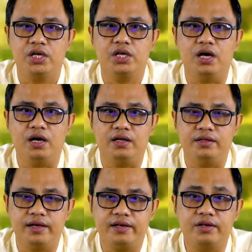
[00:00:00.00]

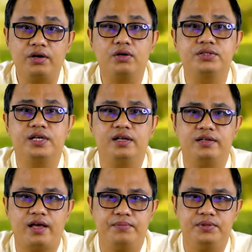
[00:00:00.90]
then ecological
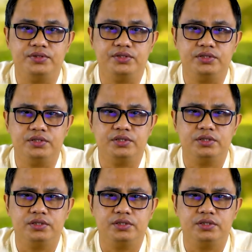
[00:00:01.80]
diversity.